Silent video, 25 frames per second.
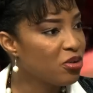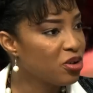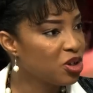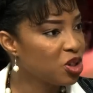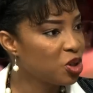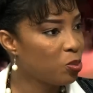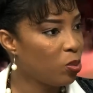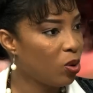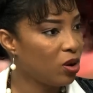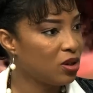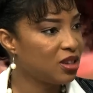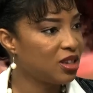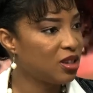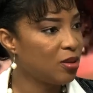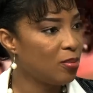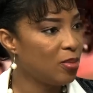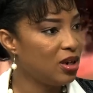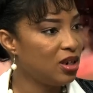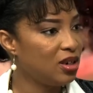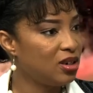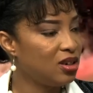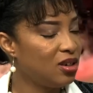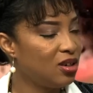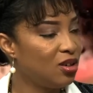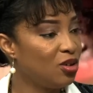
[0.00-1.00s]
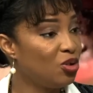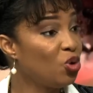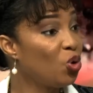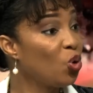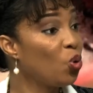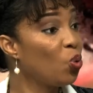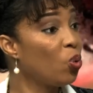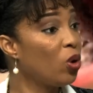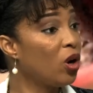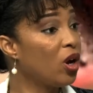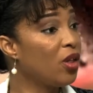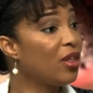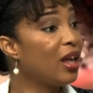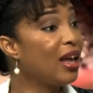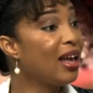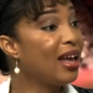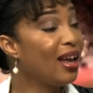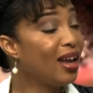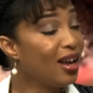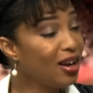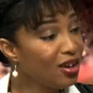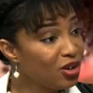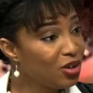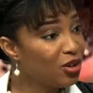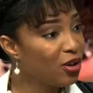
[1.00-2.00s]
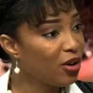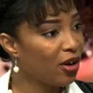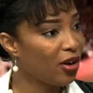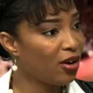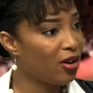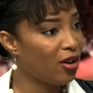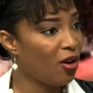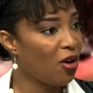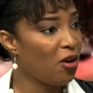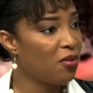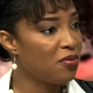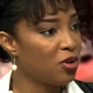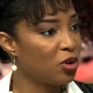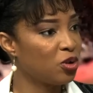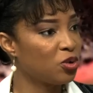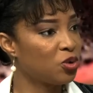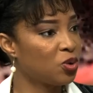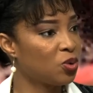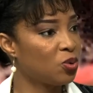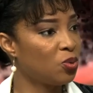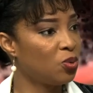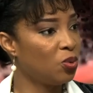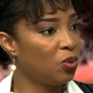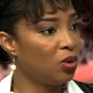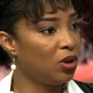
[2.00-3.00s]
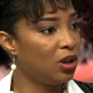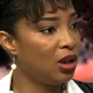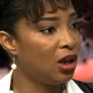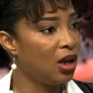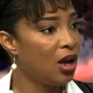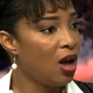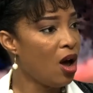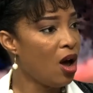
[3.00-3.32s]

responsibility. You were the head girl of your school.